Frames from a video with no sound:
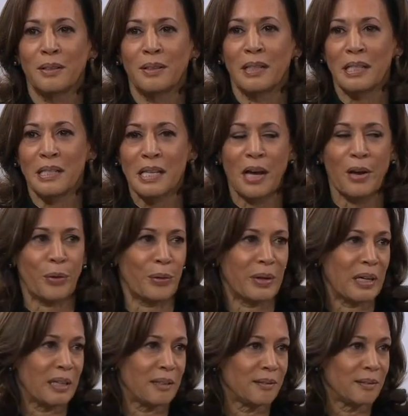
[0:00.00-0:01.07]

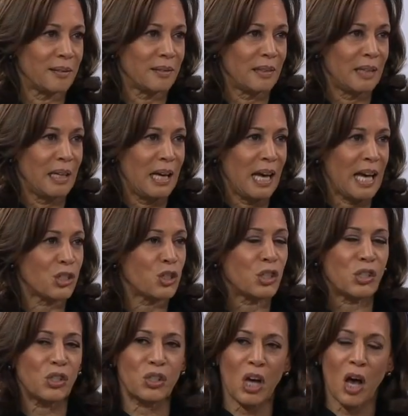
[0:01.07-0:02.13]
integrity, and to
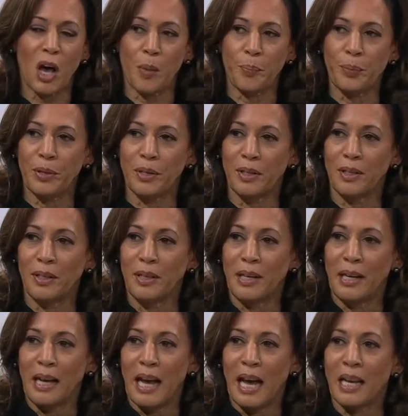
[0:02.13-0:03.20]
stop
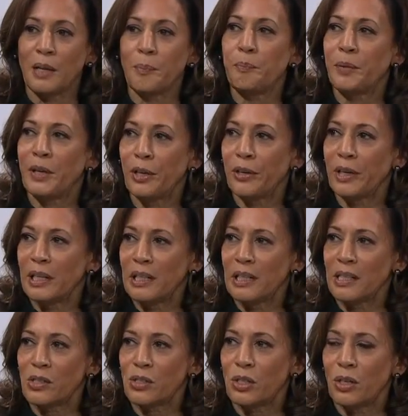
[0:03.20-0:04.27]
an
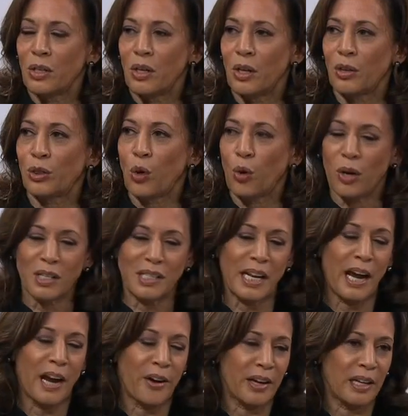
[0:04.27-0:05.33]
imperialist
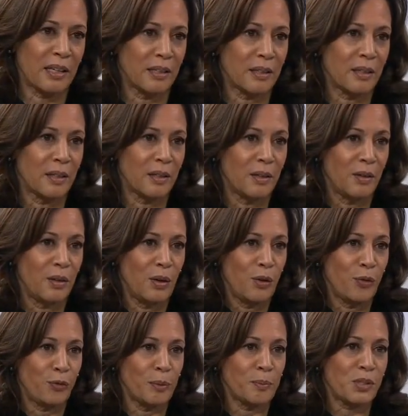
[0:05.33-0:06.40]
authoritarian
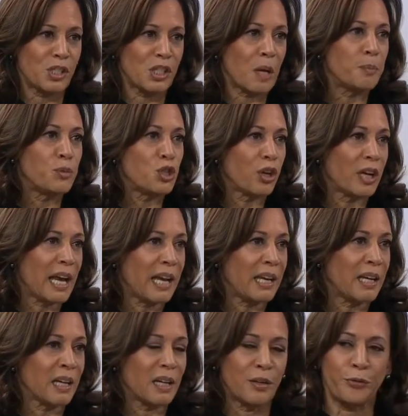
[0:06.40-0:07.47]
from
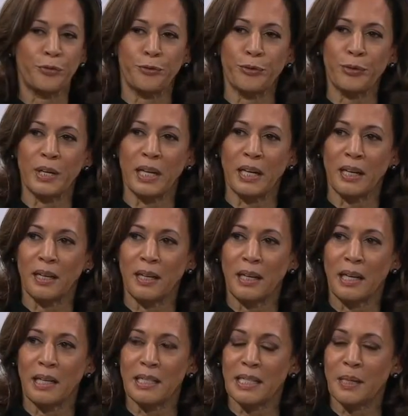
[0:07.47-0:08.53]
subjugating a free
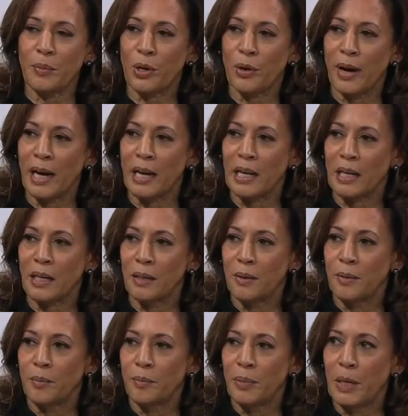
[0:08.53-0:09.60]
and
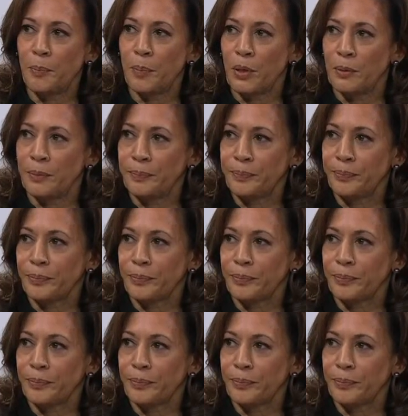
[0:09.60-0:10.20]
democratic people.